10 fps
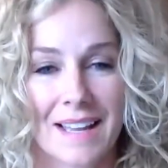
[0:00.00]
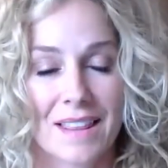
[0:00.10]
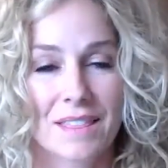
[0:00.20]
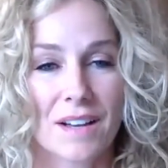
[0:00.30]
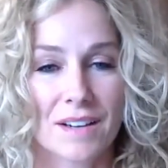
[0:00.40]

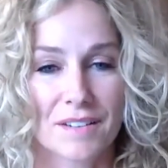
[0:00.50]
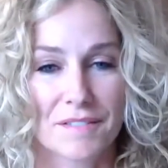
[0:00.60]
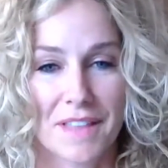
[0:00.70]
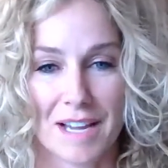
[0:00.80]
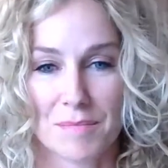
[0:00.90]
love
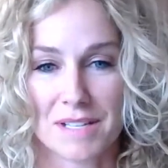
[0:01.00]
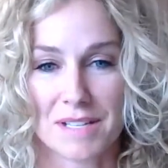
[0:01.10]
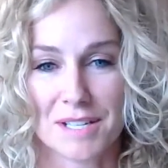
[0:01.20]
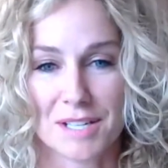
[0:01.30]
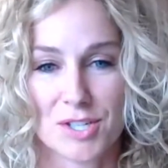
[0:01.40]
that
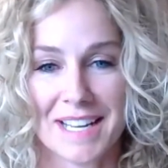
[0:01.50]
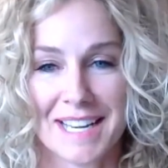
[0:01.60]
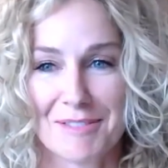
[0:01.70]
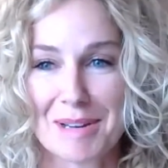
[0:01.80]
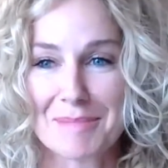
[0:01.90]
message. And I
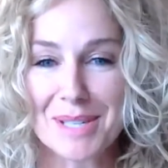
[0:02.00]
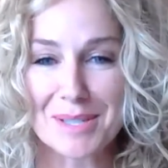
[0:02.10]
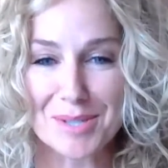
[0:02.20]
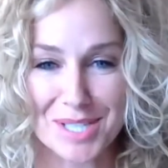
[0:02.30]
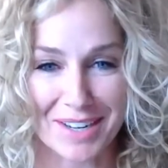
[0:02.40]
remember you
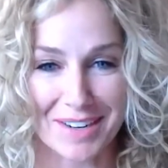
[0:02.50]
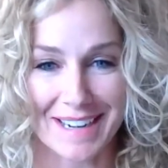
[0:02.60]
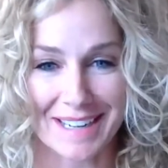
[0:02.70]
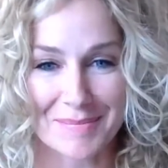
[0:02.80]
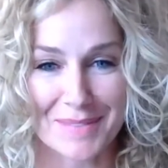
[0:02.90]
sharing,